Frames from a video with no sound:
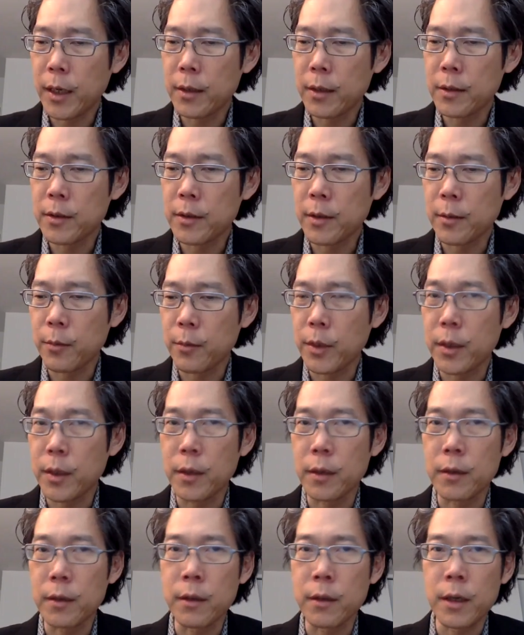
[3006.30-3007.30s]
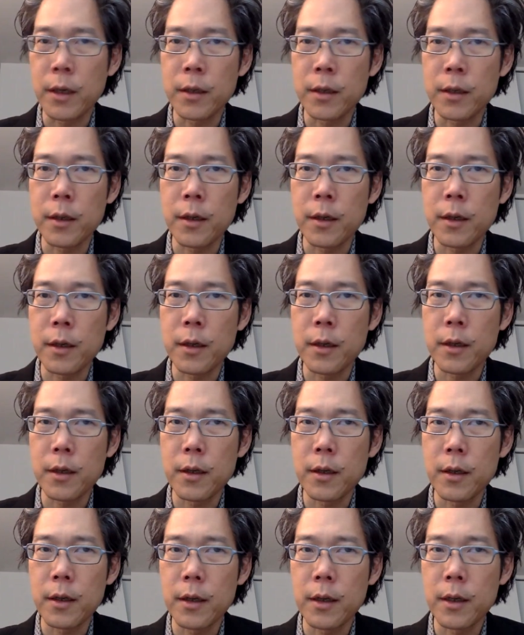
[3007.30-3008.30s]
is something that,
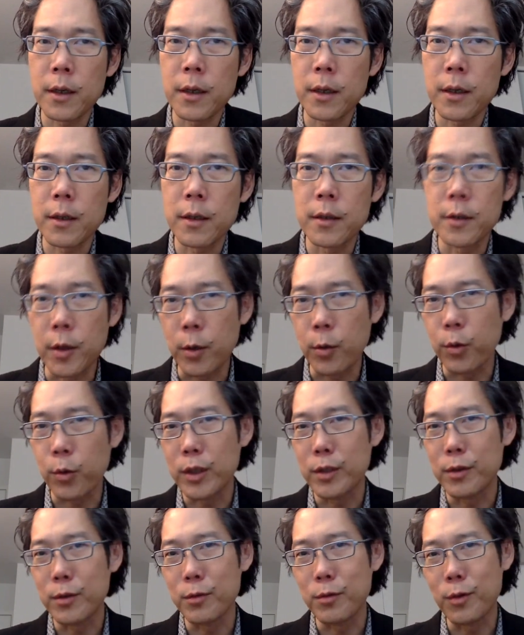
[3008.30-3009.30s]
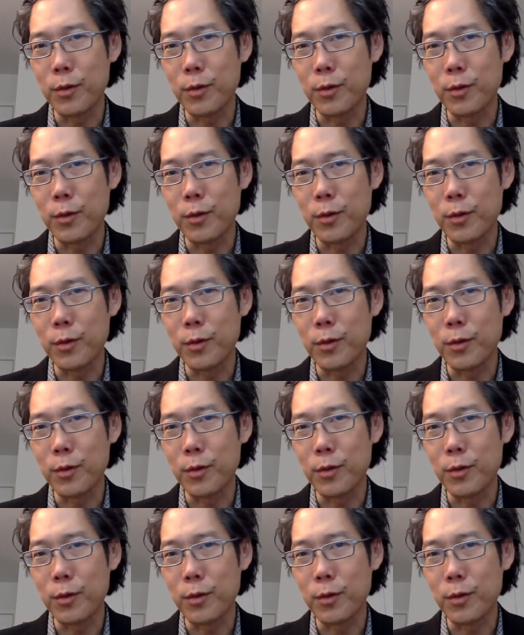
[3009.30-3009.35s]
you know, when